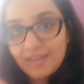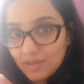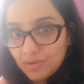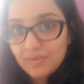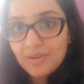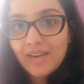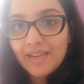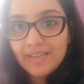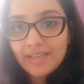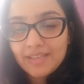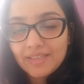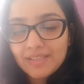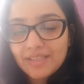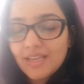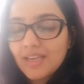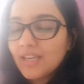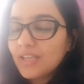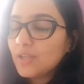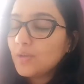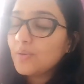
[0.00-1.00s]
and don't like it,
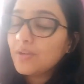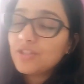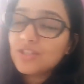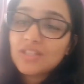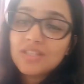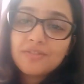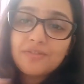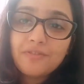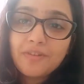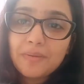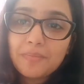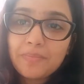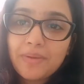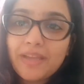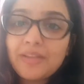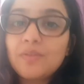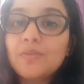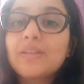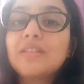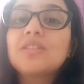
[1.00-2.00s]
you can just flip
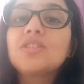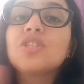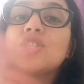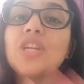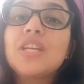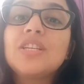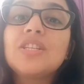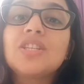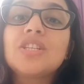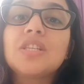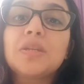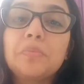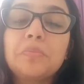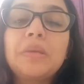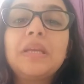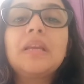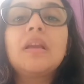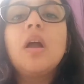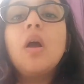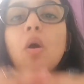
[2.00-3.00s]
and you can change into
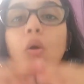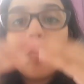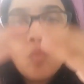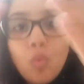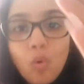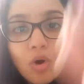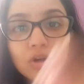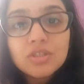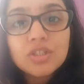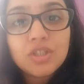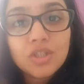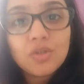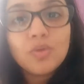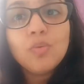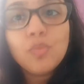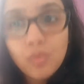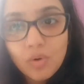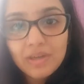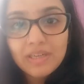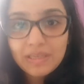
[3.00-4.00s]
being what you
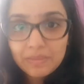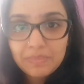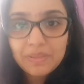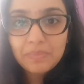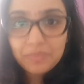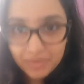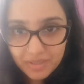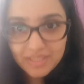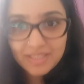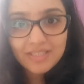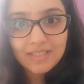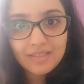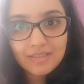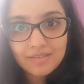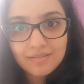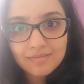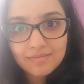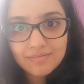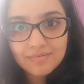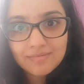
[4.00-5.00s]
want to be personally.
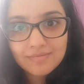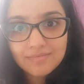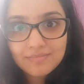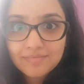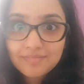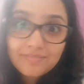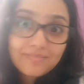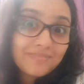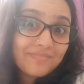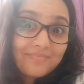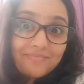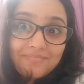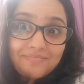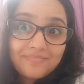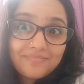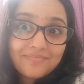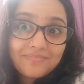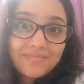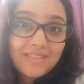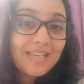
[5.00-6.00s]

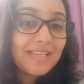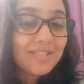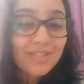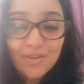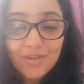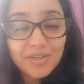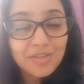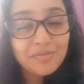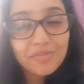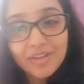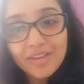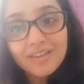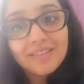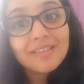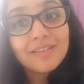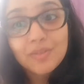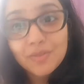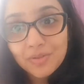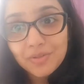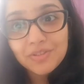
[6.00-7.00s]
It's not
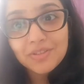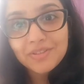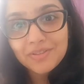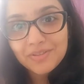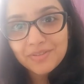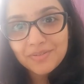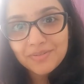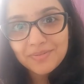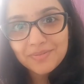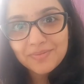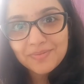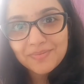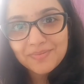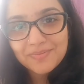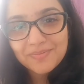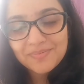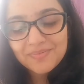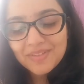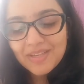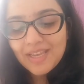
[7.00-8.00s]
difficult at all.
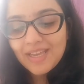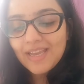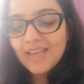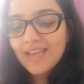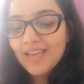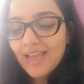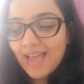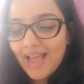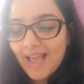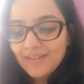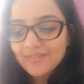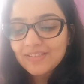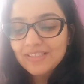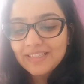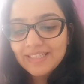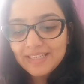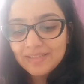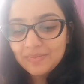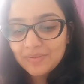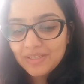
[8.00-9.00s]
Have a
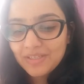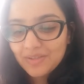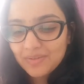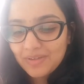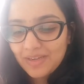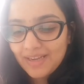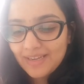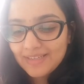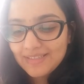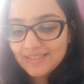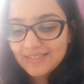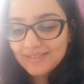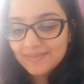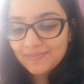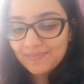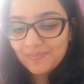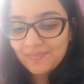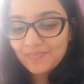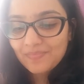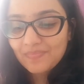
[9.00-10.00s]
great week, you guys.
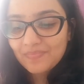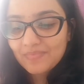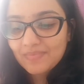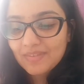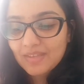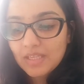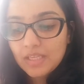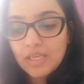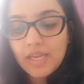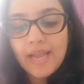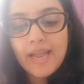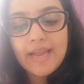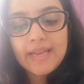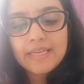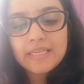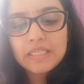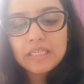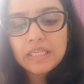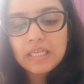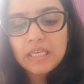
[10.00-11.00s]

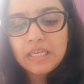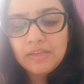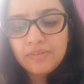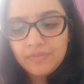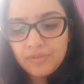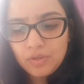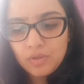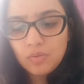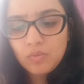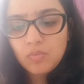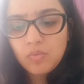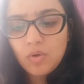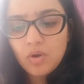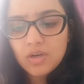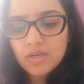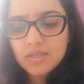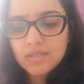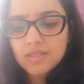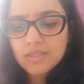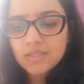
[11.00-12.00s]
And if you
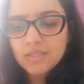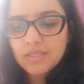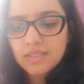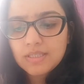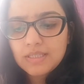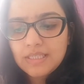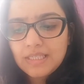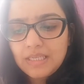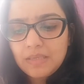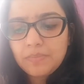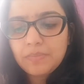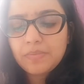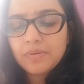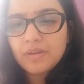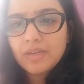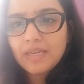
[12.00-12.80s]
want a deep,